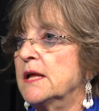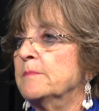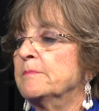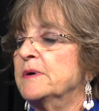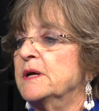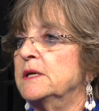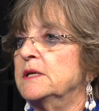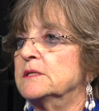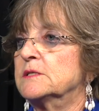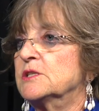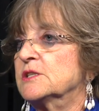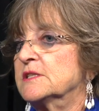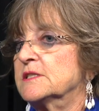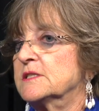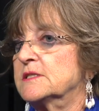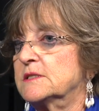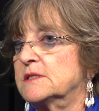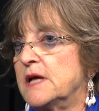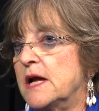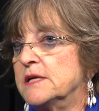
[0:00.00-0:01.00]
but it
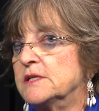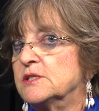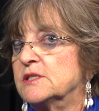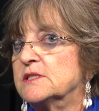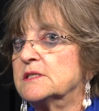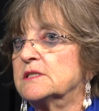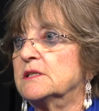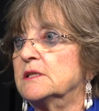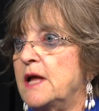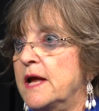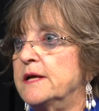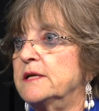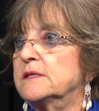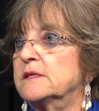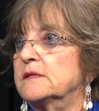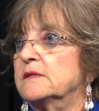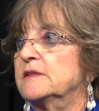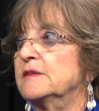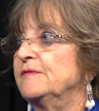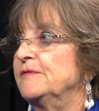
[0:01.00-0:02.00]
just, I just
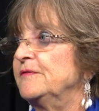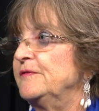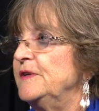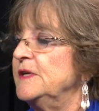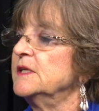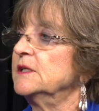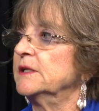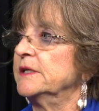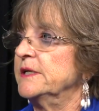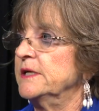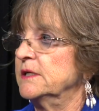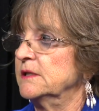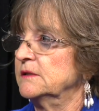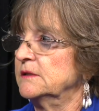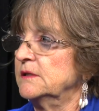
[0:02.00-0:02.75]
liked the feeling.